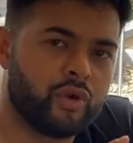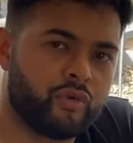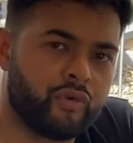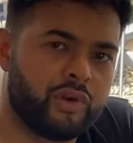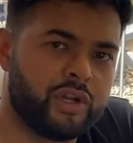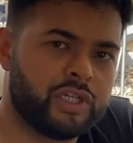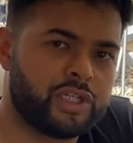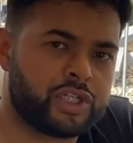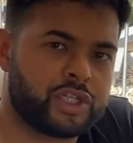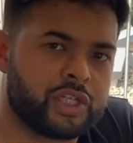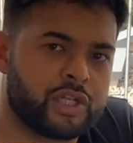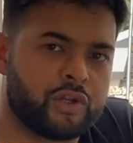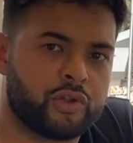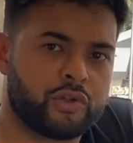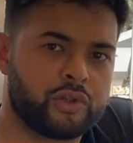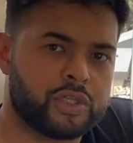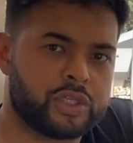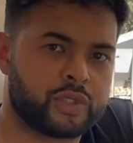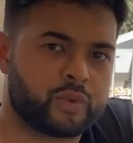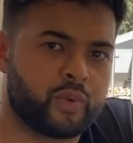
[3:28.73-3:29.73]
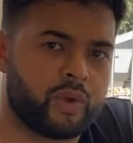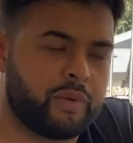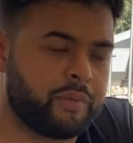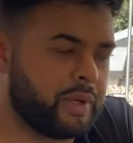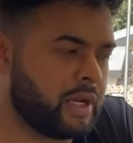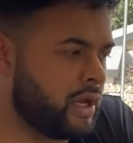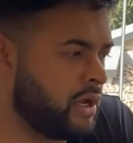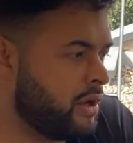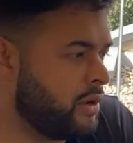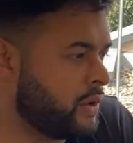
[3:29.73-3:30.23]
registered on this
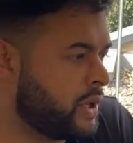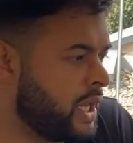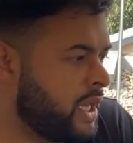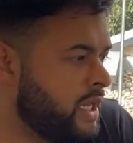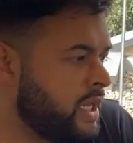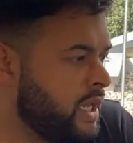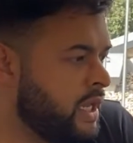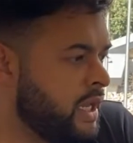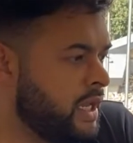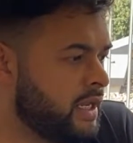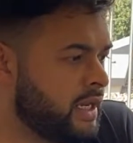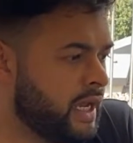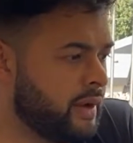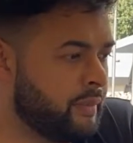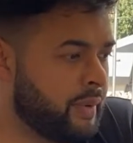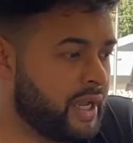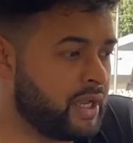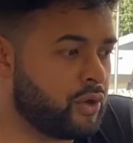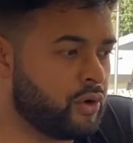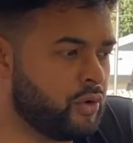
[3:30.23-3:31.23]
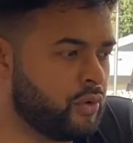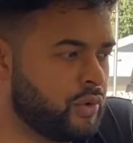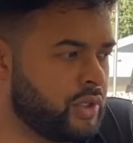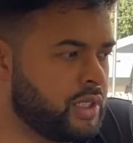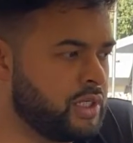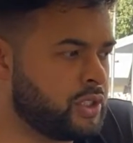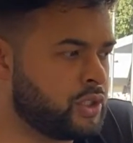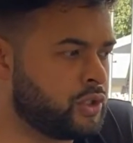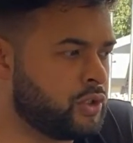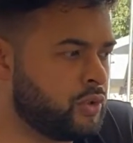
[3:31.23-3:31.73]
webinar, okay? Now, my goal
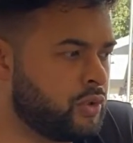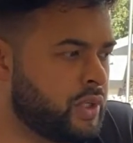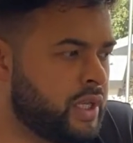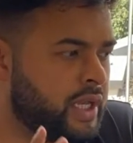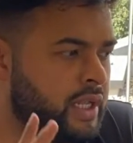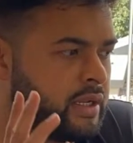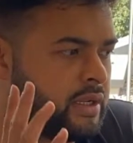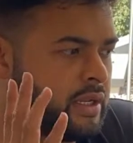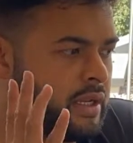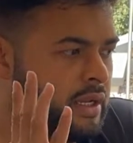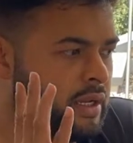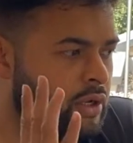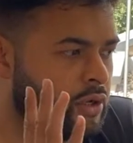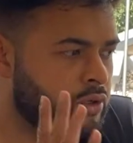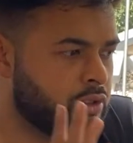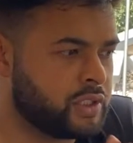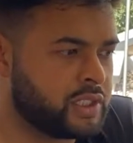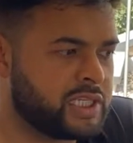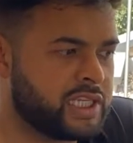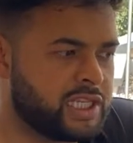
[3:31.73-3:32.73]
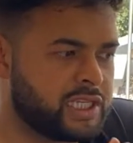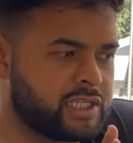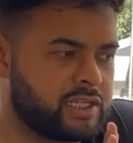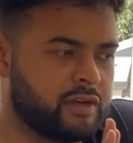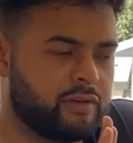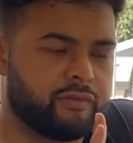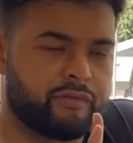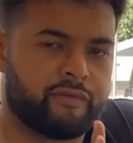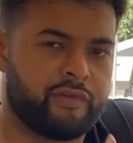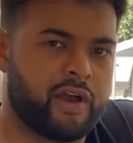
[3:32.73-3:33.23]
is to get a
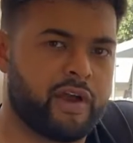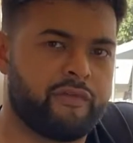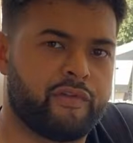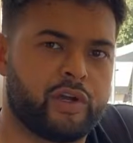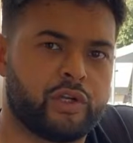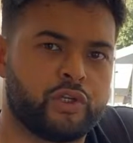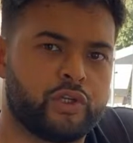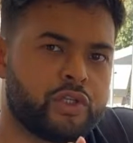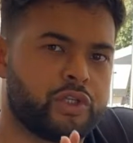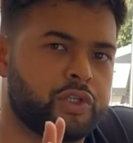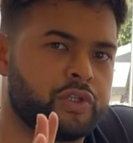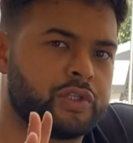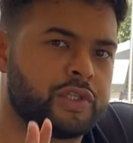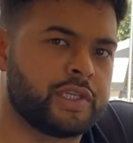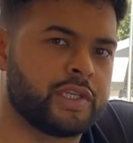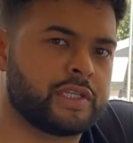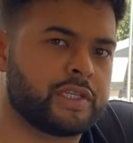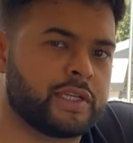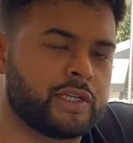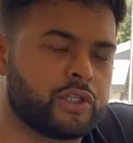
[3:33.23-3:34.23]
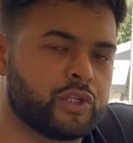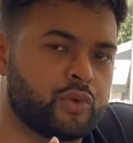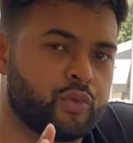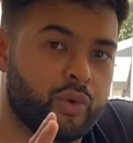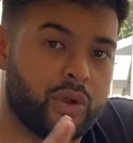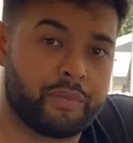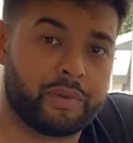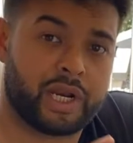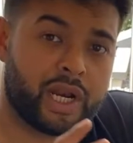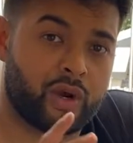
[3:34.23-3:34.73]
consistent 500 to 600
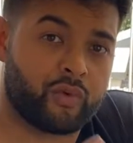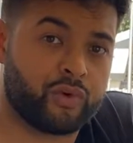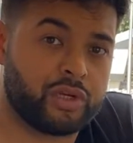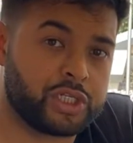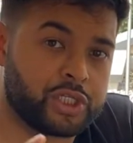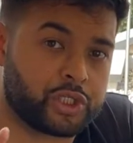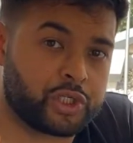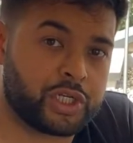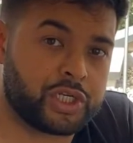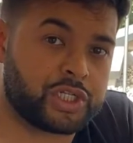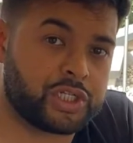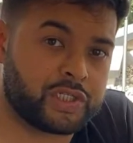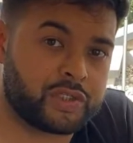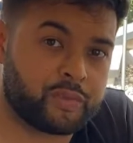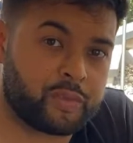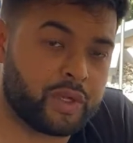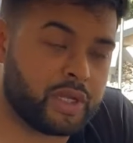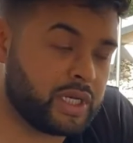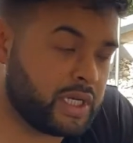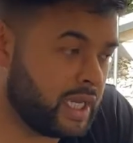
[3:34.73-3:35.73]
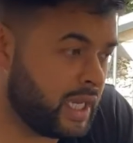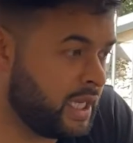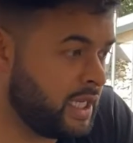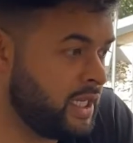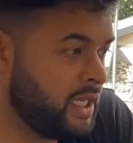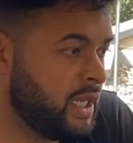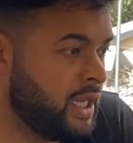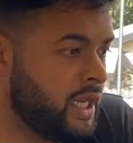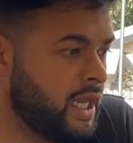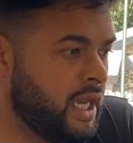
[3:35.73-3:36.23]
webinar registrations per
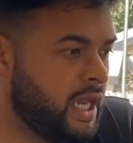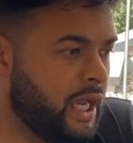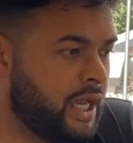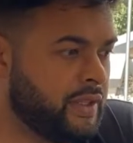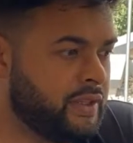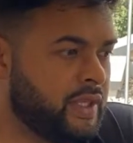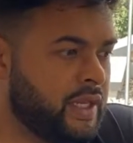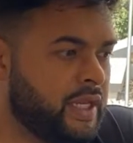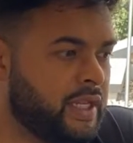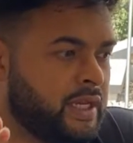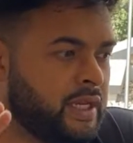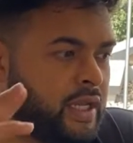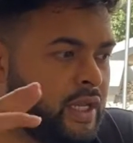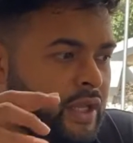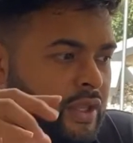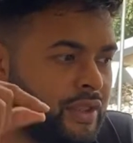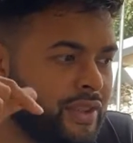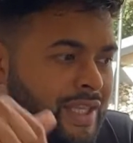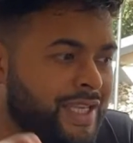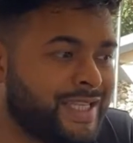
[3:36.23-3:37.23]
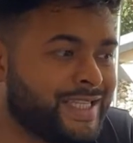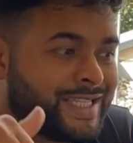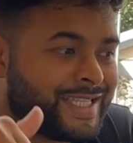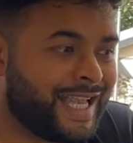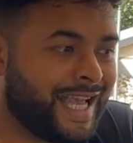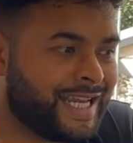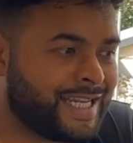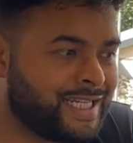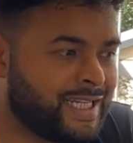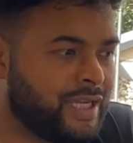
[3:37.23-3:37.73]
day. And then this
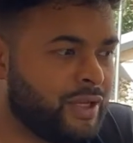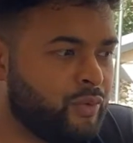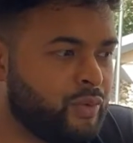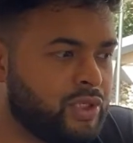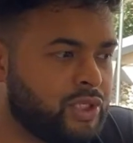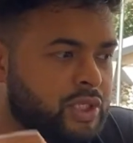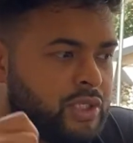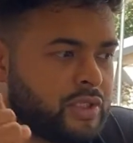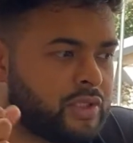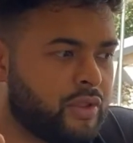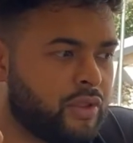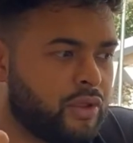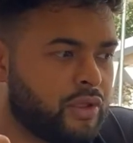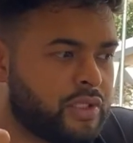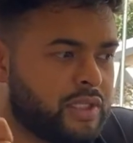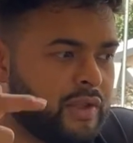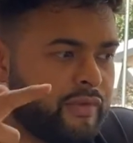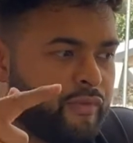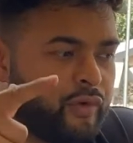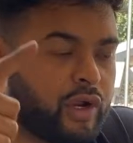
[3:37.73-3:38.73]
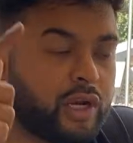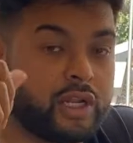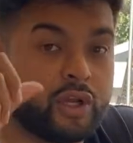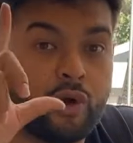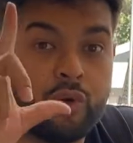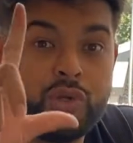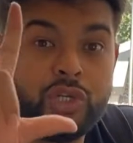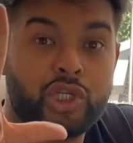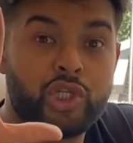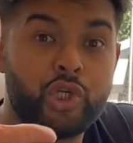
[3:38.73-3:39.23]
Saturday, which is Thursday, Friday,
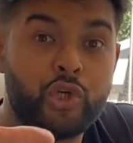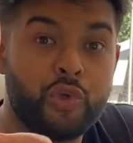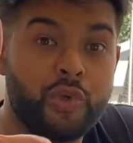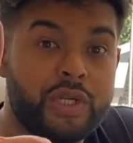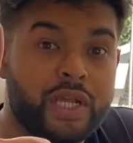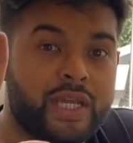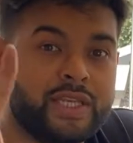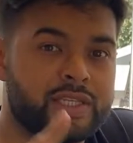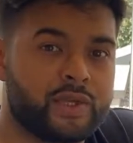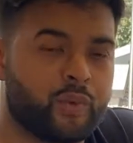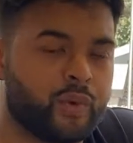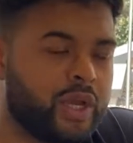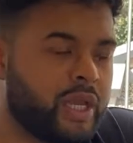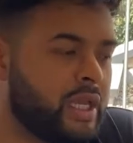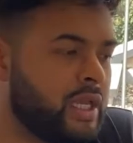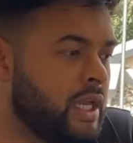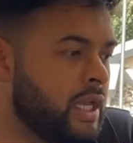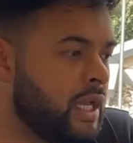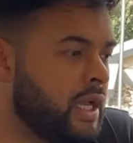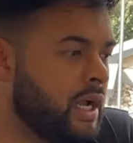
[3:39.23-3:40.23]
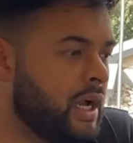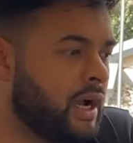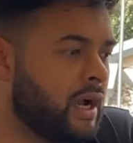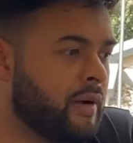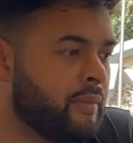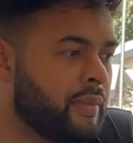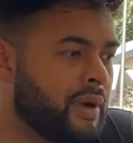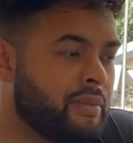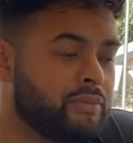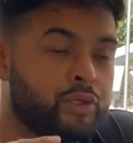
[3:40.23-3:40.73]
only 2 days away,
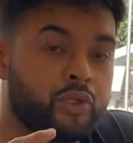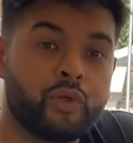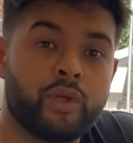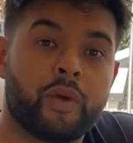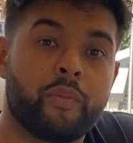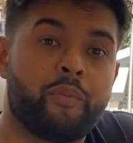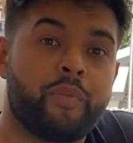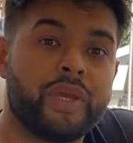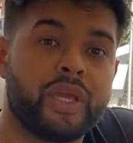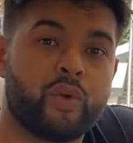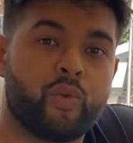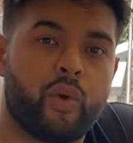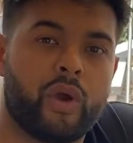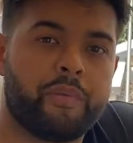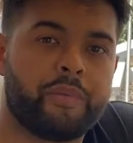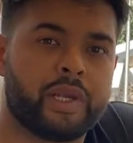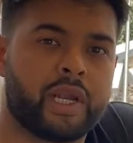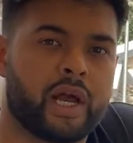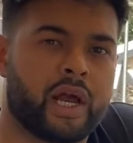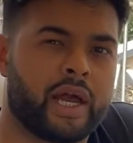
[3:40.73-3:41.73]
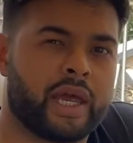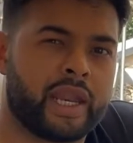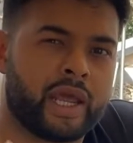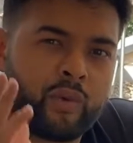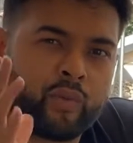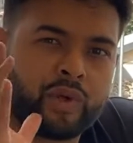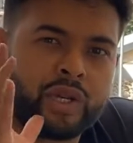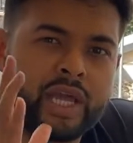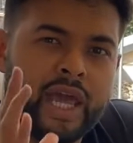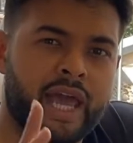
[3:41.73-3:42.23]
I'm doing a big webinar, and I
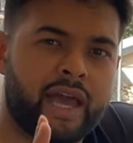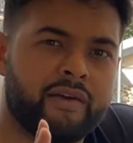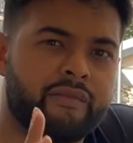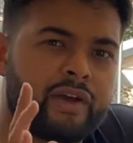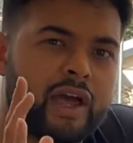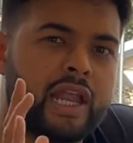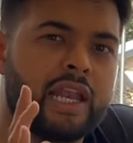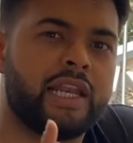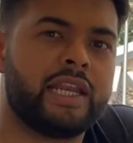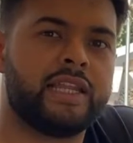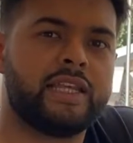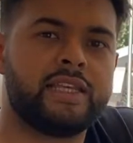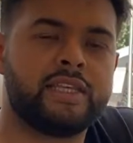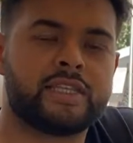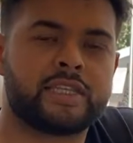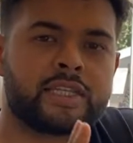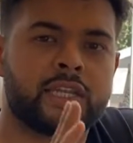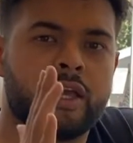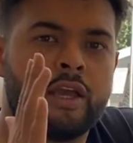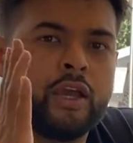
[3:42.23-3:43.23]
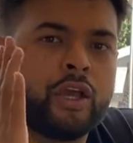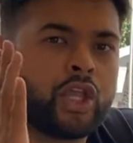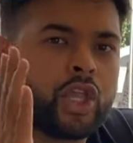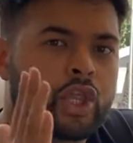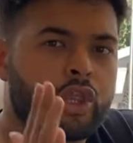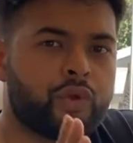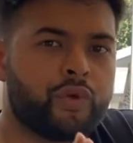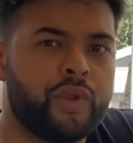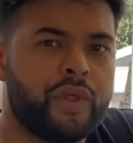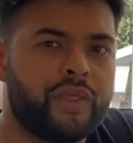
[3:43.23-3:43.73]
wanna have at least
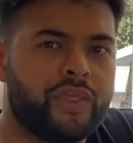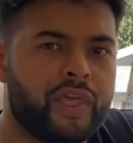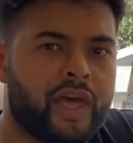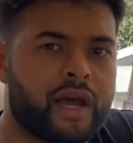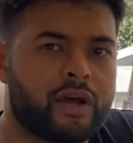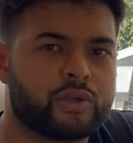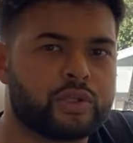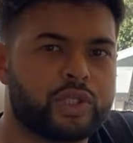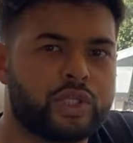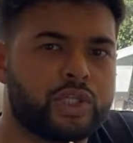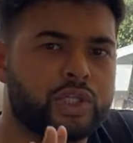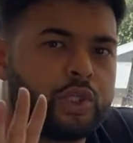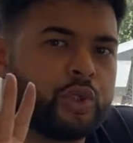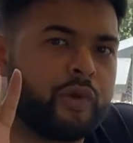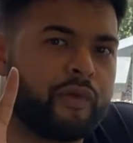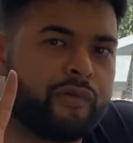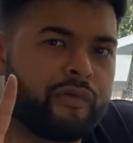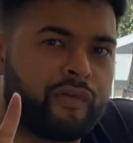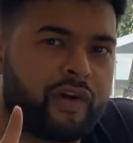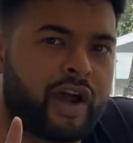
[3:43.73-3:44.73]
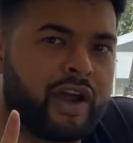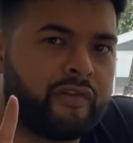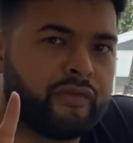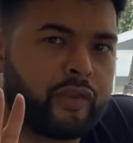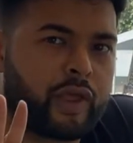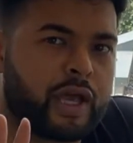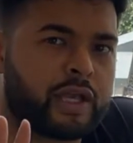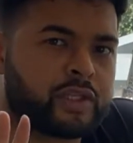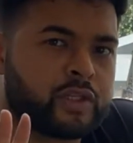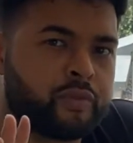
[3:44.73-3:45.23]
3,000 to
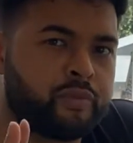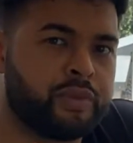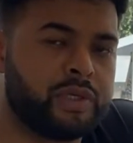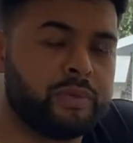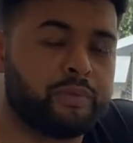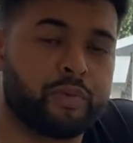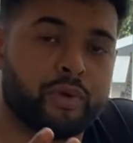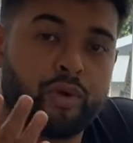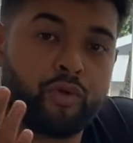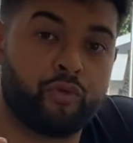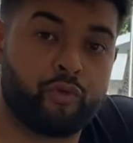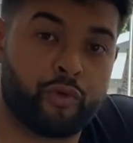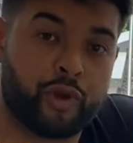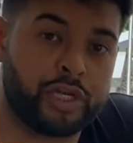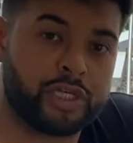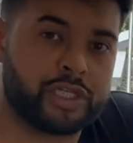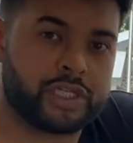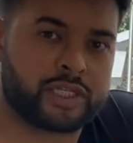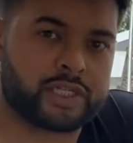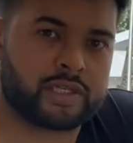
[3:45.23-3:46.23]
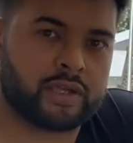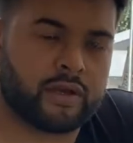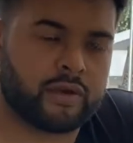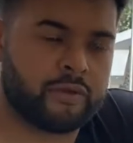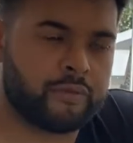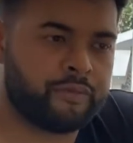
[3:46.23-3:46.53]
5,000 people register.